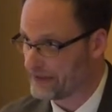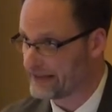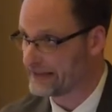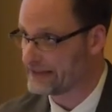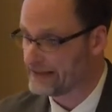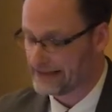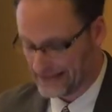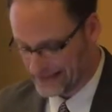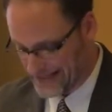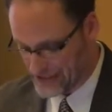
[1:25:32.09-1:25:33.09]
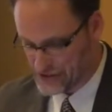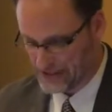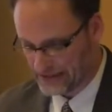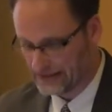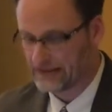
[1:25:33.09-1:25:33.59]
by
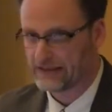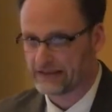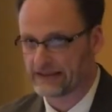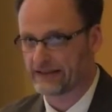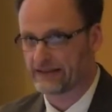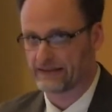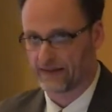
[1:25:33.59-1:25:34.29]
engaging in